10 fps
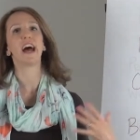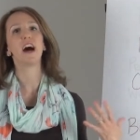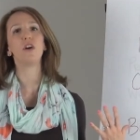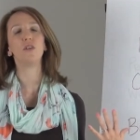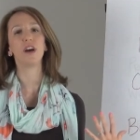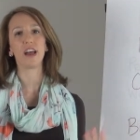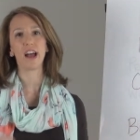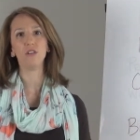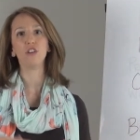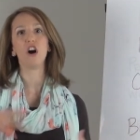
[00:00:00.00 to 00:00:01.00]
how,
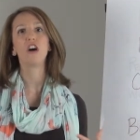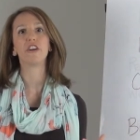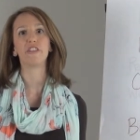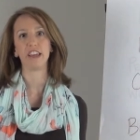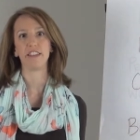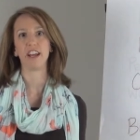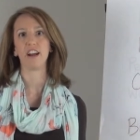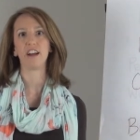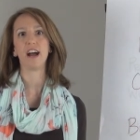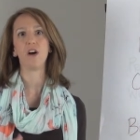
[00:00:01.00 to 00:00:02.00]
how long are they
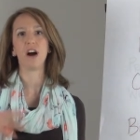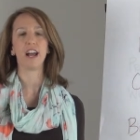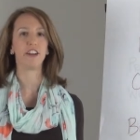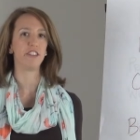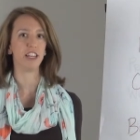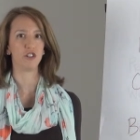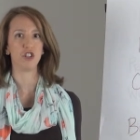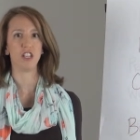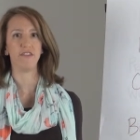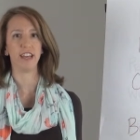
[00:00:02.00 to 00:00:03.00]
there? How high are they
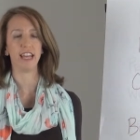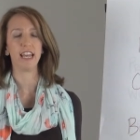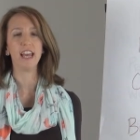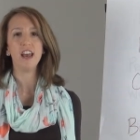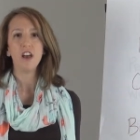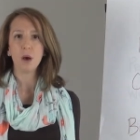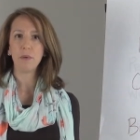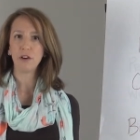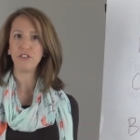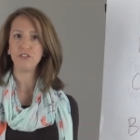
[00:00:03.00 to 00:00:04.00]
achieving?
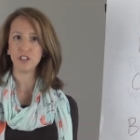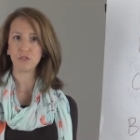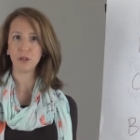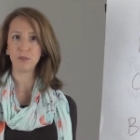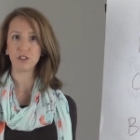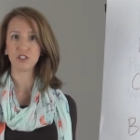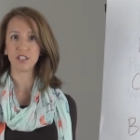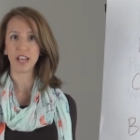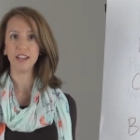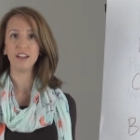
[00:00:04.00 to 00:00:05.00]
About
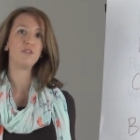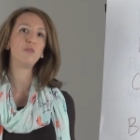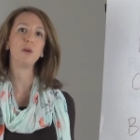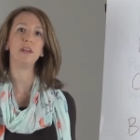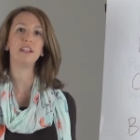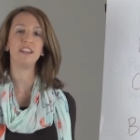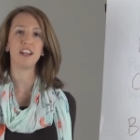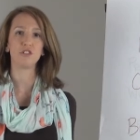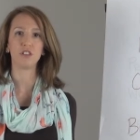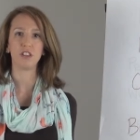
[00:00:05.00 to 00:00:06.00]
53% of women and
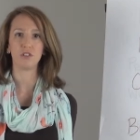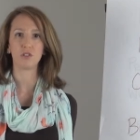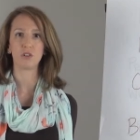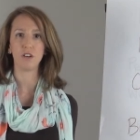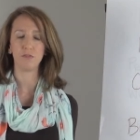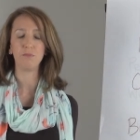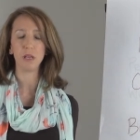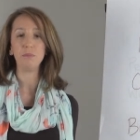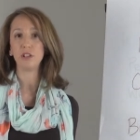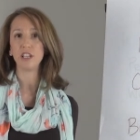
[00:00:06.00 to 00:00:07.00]
entry-level of
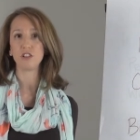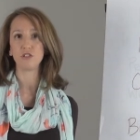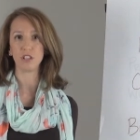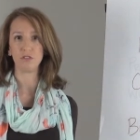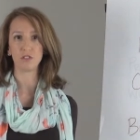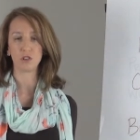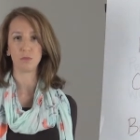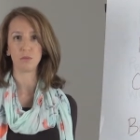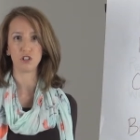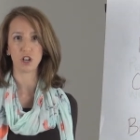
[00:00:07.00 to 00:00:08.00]
people in entry-level
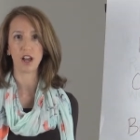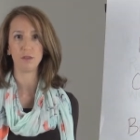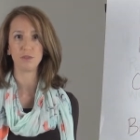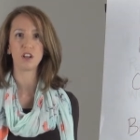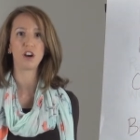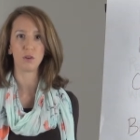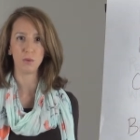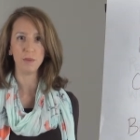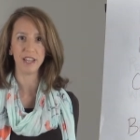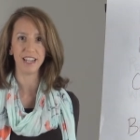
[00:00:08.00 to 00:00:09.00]
corporate jobs are
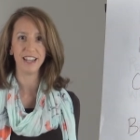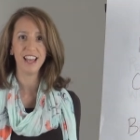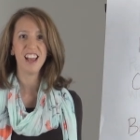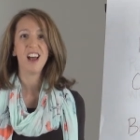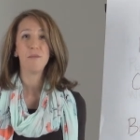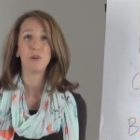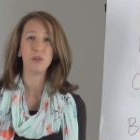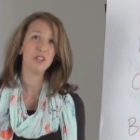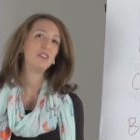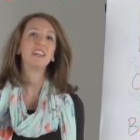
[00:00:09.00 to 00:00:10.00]
women. But
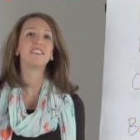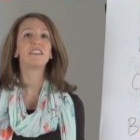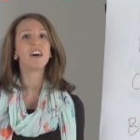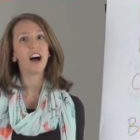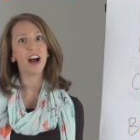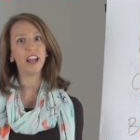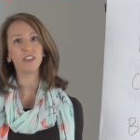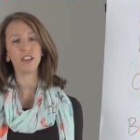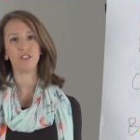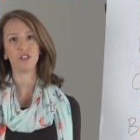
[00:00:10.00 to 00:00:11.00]
when you get to the
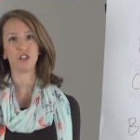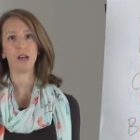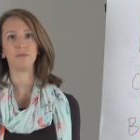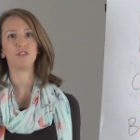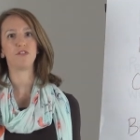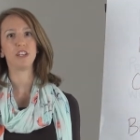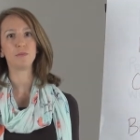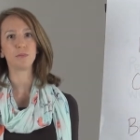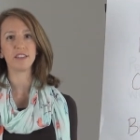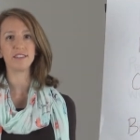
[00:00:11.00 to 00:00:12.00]
higher level jobs, the vice
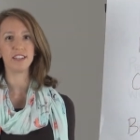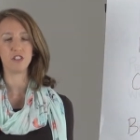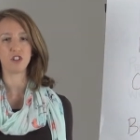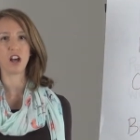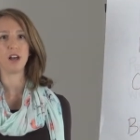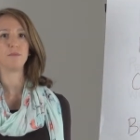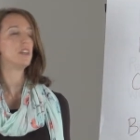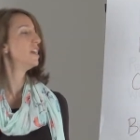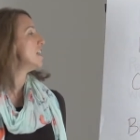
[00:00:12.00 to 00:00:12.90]
president jobs,